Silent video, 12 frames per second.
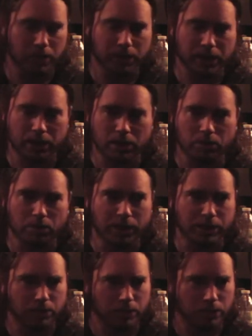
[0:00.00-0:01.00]
We had a couple
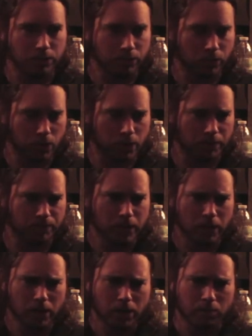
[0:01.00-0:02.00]
bass players before him,
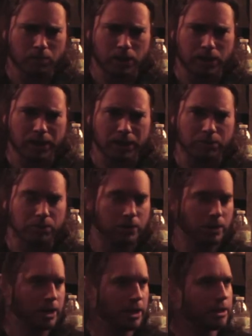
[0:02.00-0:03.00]
but he had the
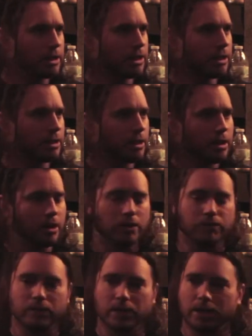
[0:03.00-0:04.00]
brilliant idea
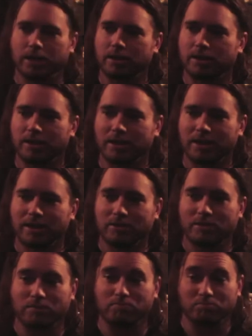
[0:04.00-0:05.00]
of uh,
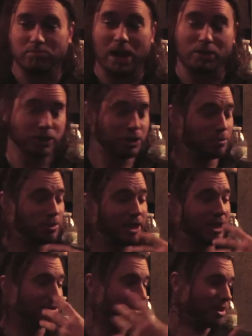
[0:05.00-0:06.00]
the, how we should
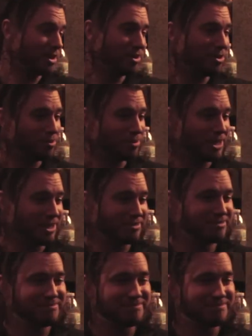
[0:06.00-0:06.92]
play outside our hometown.